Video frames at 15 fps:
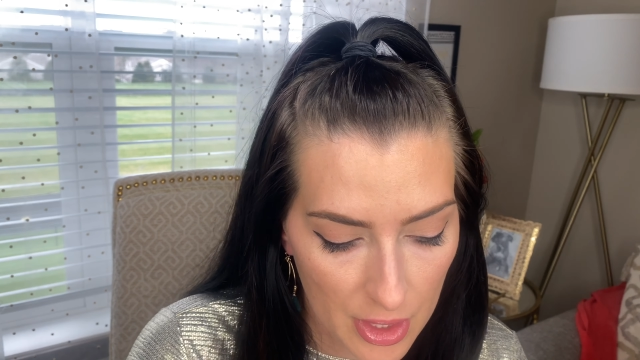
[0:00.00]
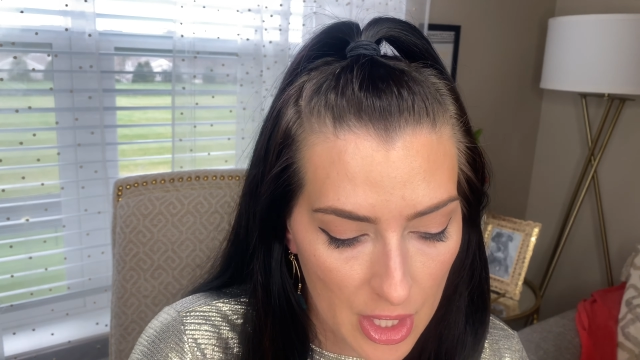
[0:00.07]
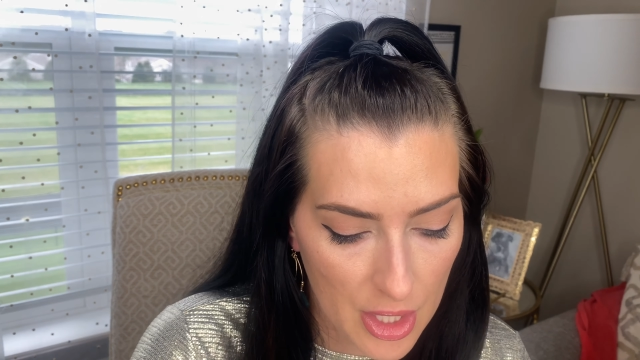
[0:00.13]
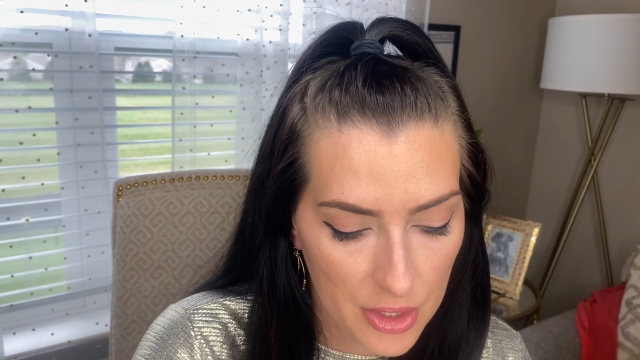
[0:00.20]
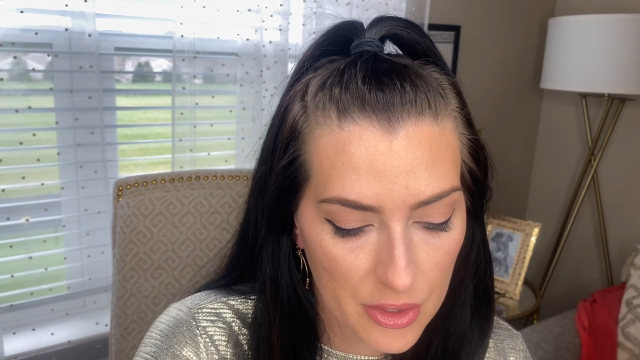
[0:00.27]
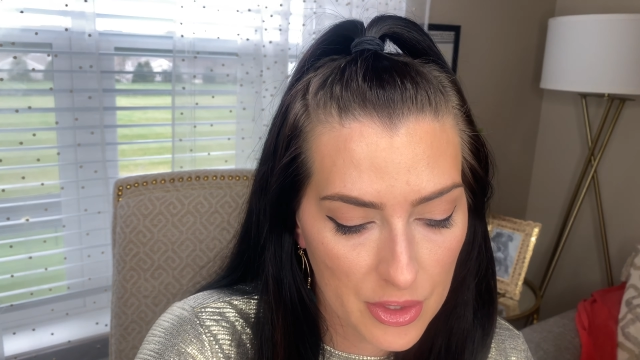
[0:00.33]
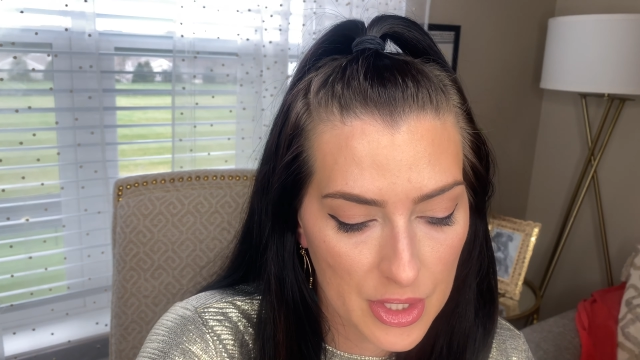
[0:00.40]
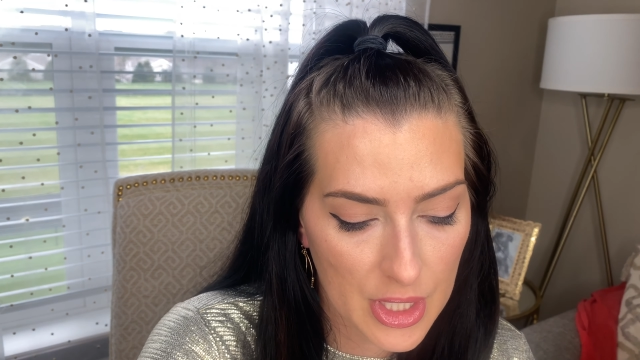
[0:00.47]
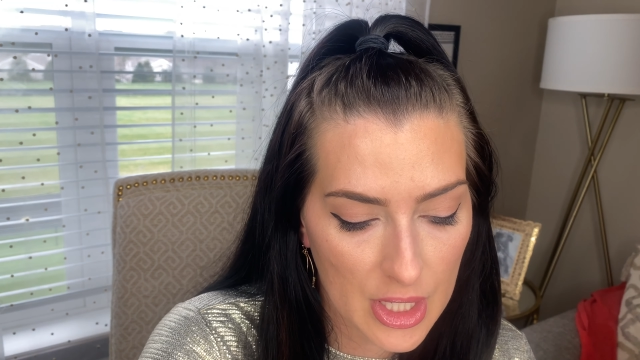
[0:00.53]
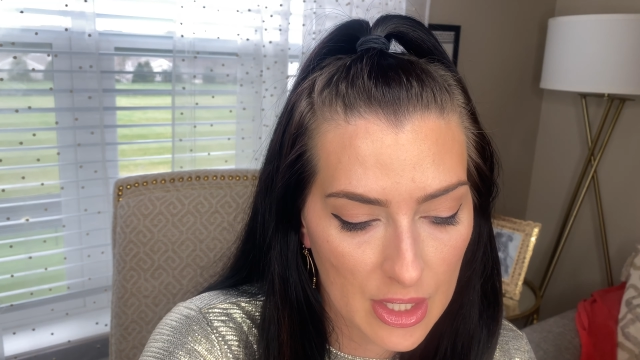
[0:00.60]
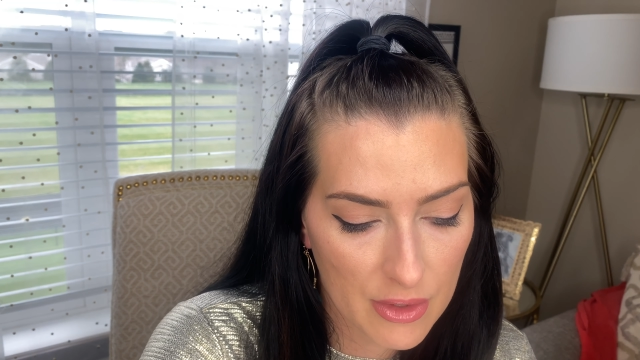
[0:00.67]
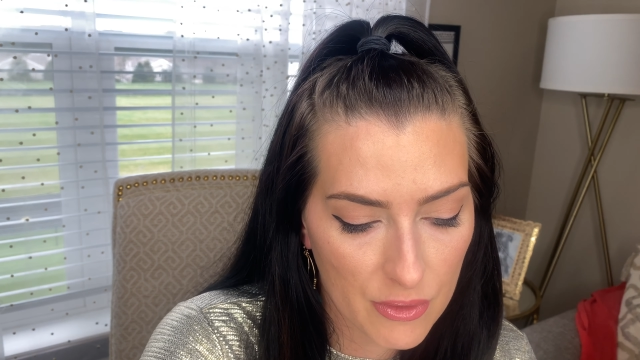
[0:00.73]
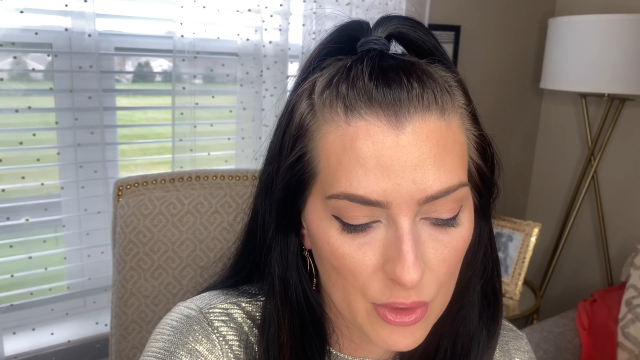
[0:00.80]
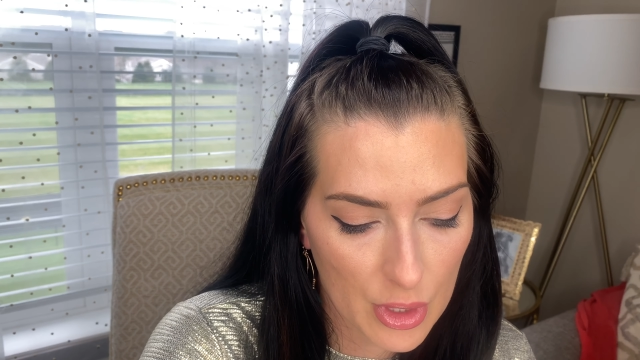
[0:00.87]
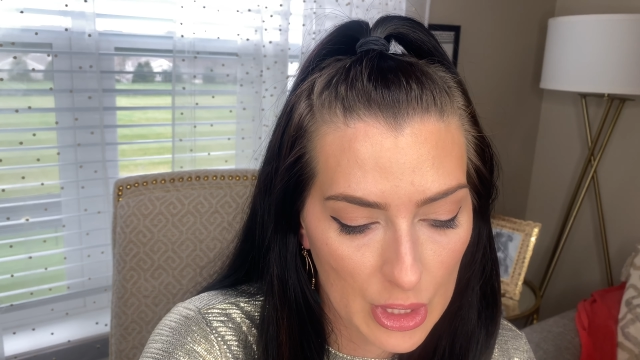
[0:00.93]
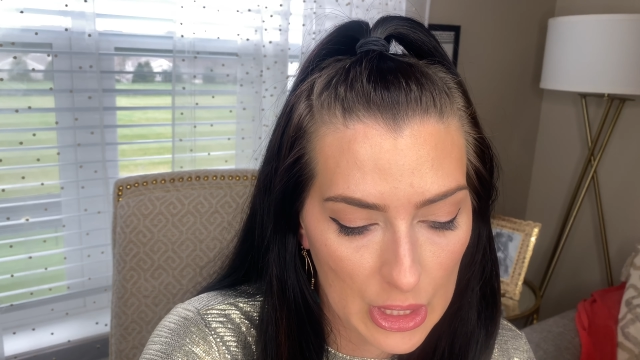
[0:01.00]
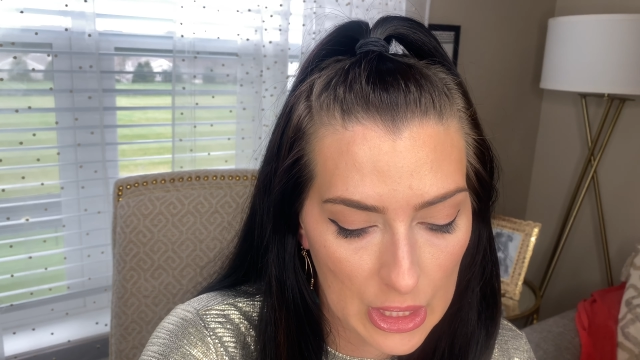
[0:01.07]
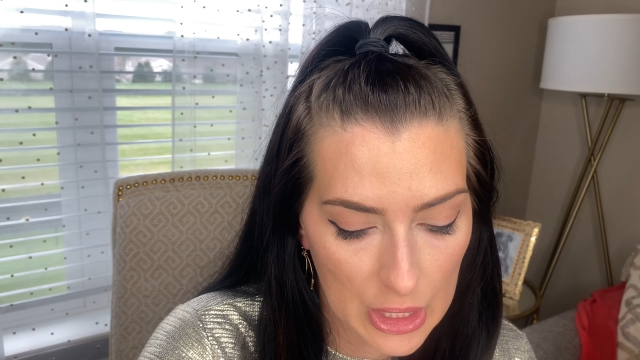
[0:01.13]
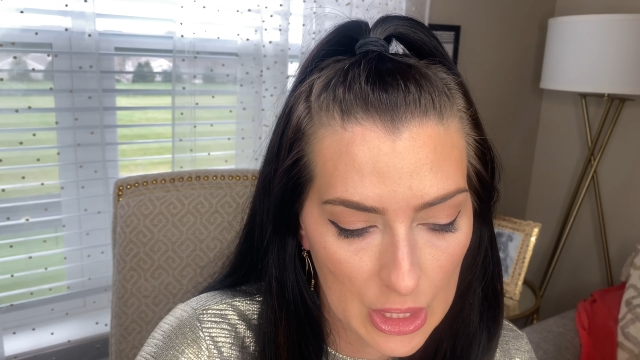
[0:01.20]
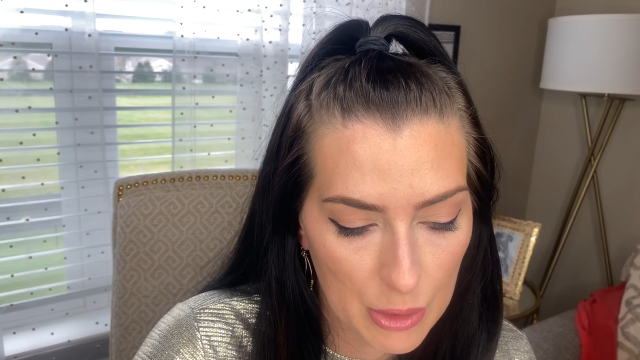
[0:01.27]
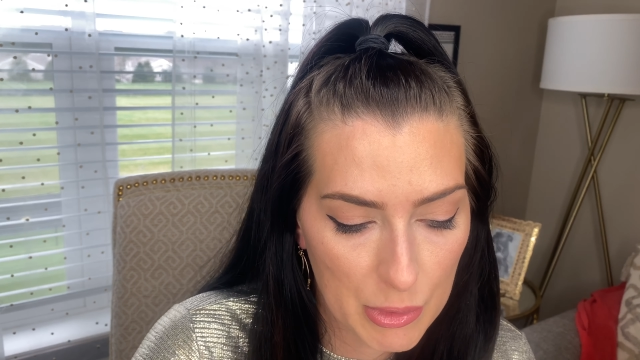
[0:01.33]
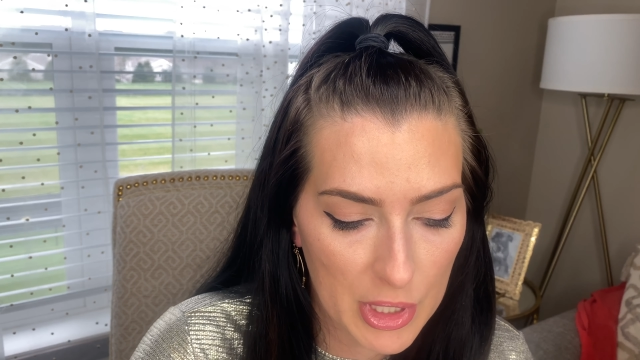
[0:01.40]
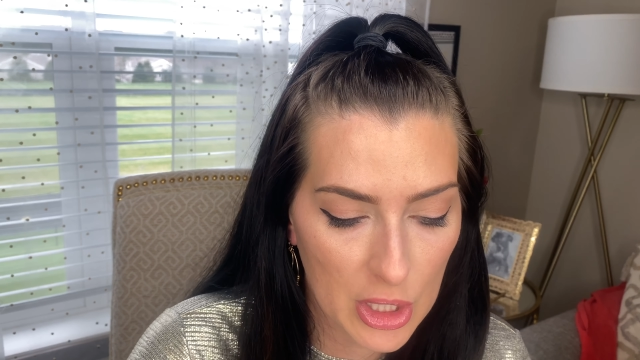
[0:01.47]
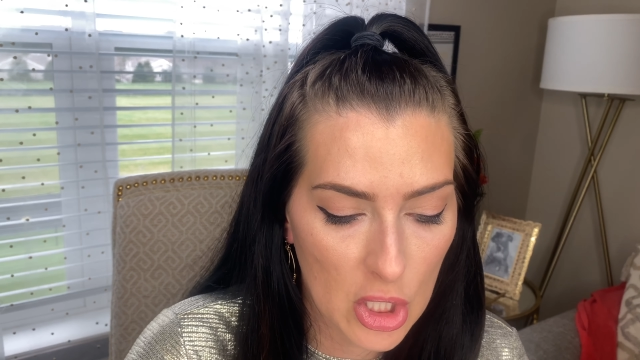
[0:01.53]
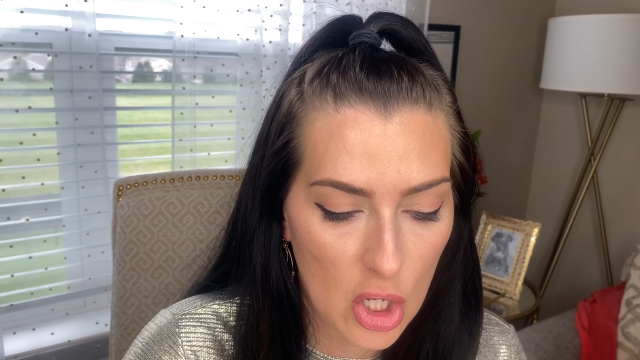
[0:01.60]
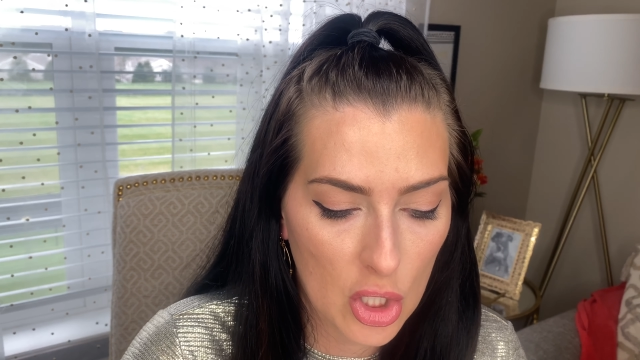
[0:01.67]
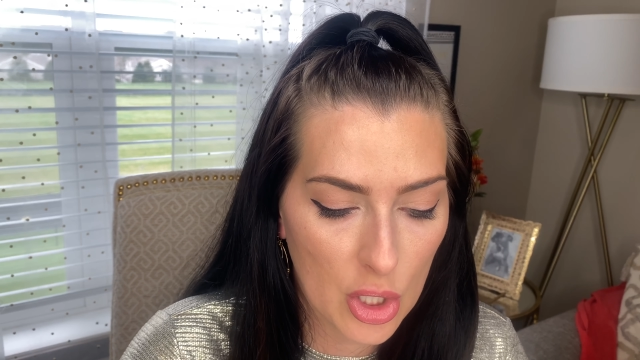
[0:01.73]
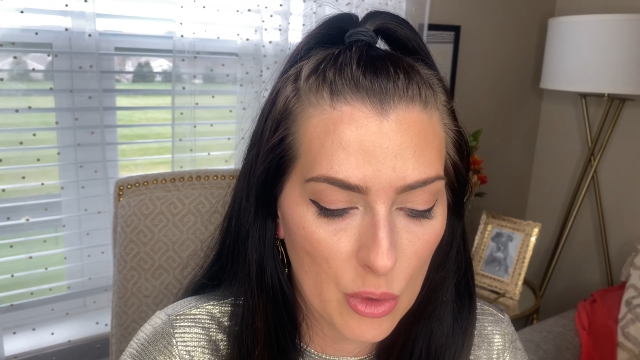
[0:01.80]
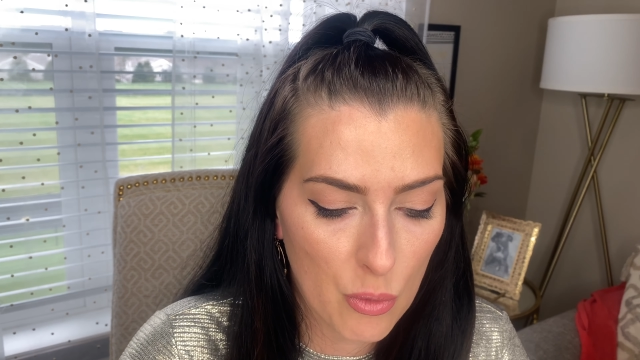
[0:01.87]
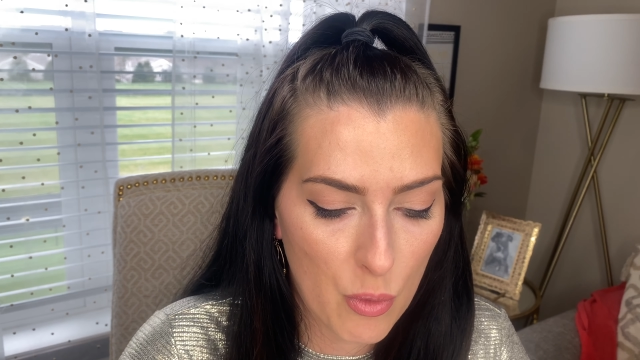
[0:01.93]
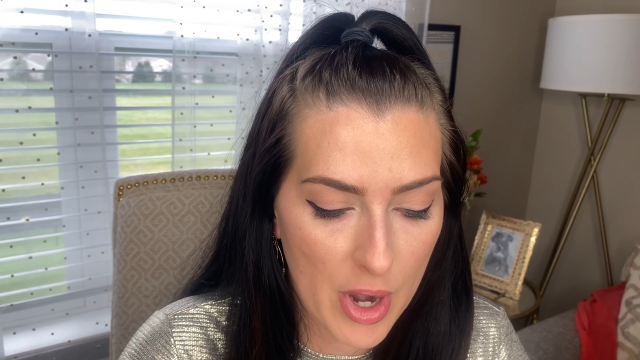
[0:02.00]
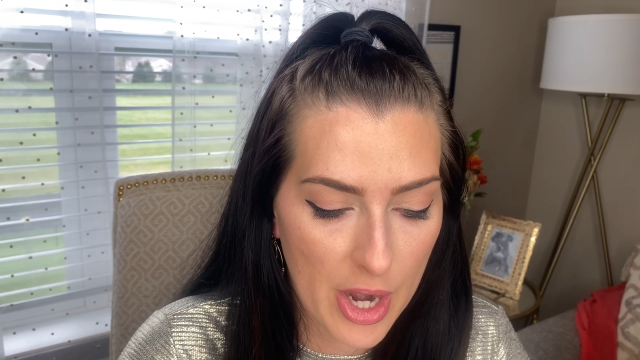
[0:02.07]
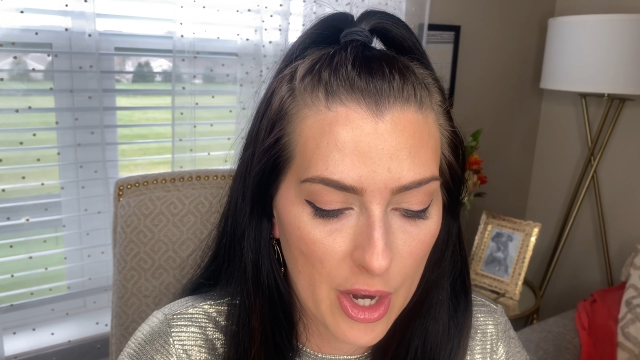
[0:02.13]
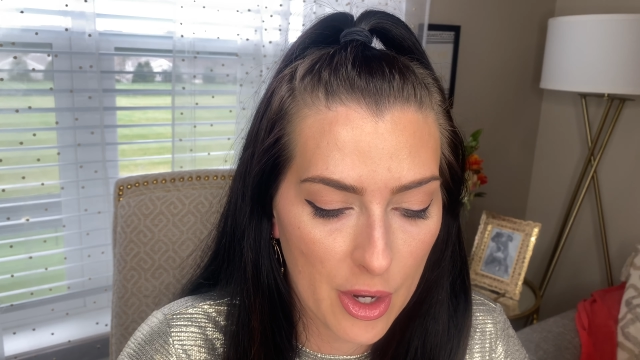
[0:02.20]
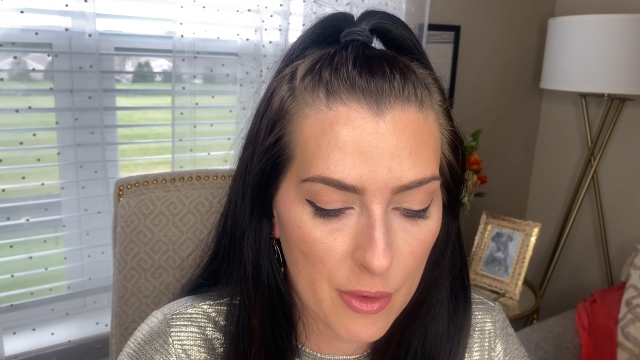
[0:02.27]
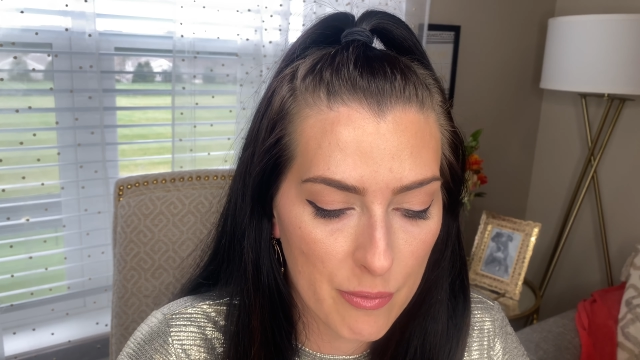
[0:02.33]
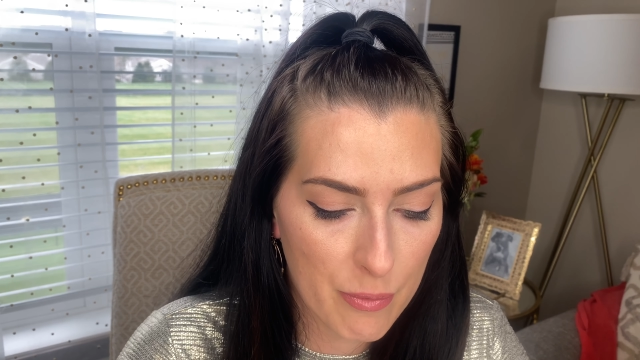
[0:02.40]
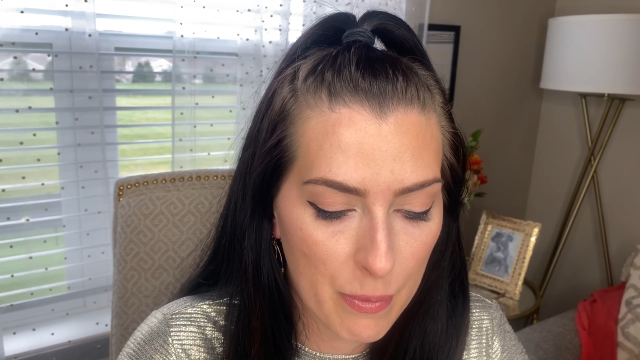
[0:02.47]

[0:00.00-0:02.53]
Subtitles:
So it's gonna give you a little bit longer wear.